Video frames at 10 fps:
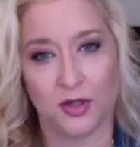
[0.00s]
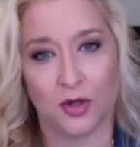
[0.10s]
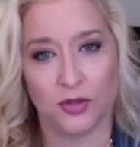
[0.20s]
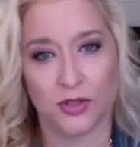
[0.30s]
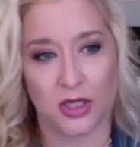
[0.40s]
You
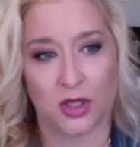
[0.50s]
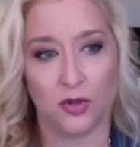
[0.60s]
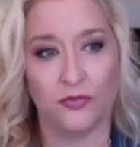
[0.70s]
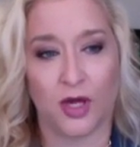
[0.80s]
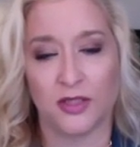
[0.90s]
know, it's like
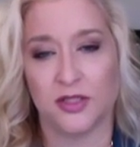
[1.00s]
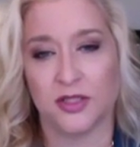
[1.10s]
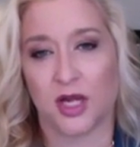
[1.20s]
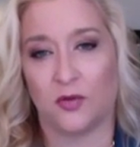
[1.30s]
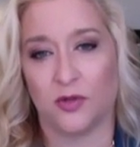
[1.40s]
you've got to
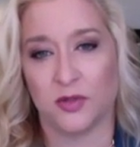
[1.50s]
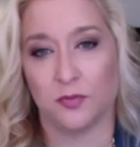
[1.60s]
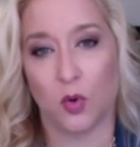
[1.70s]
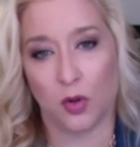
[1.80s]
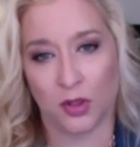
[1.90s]
decide what's
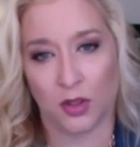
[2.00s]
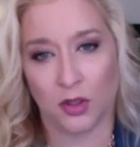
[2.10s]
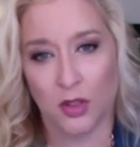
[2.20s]
important.